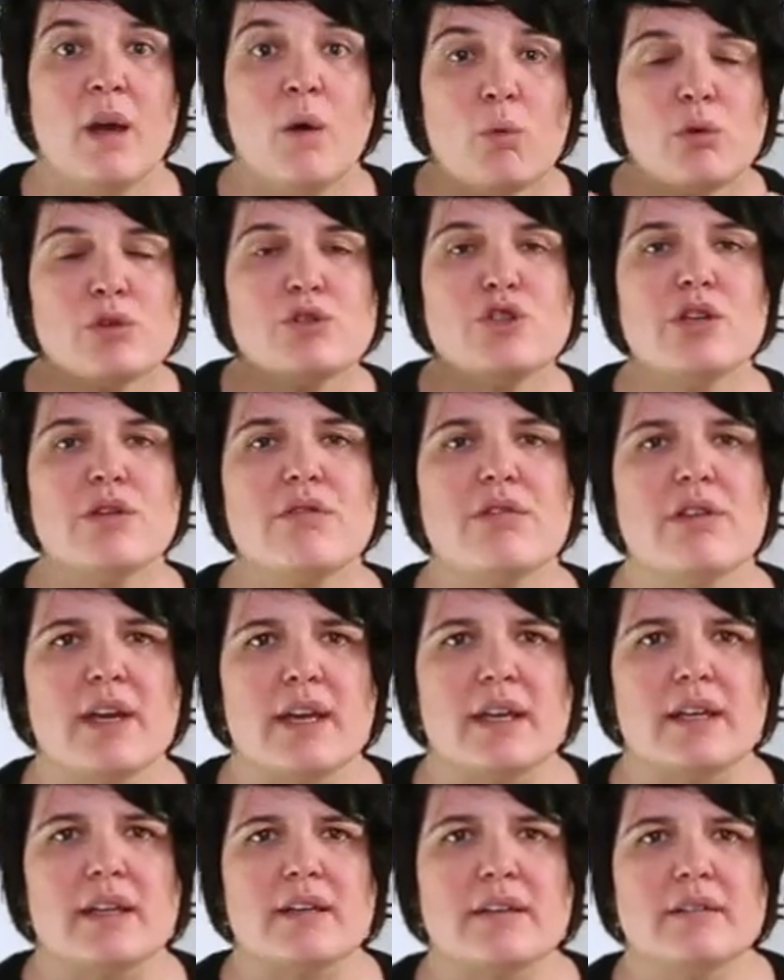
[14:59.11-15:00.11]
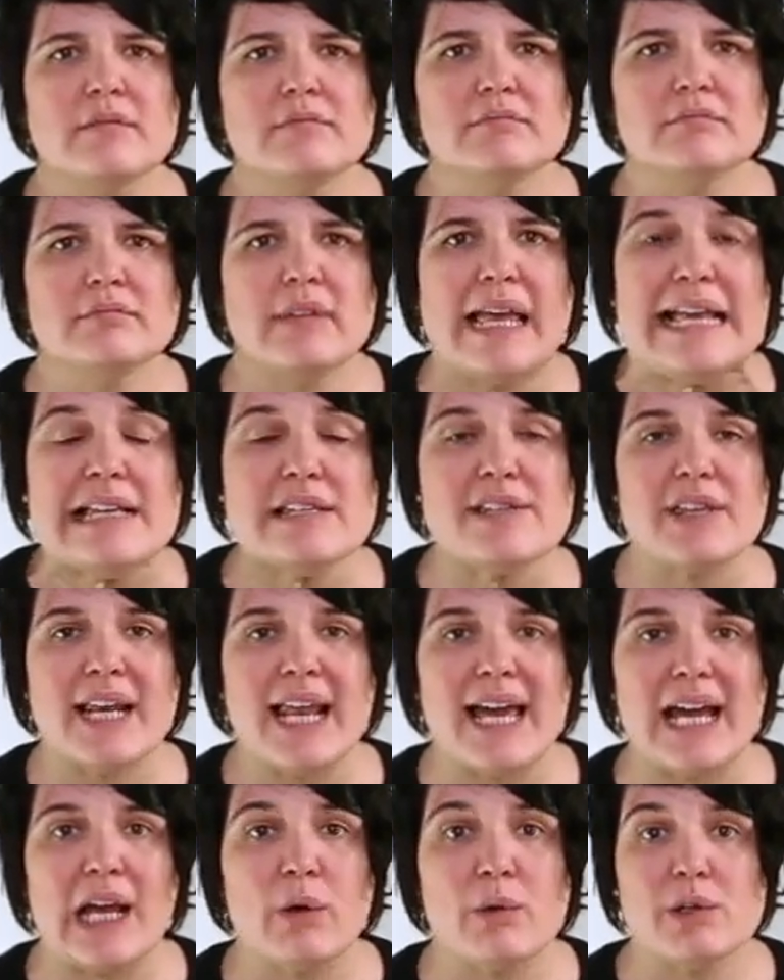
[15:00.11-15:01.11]
What do you think? Is the
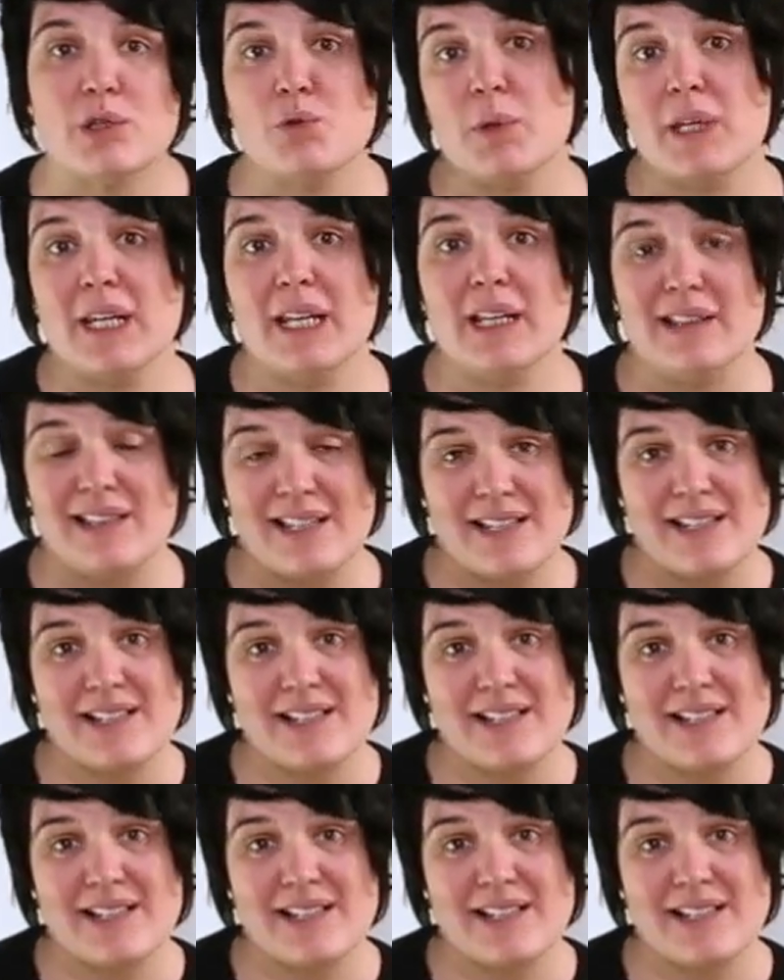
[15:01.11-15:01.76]
language we need the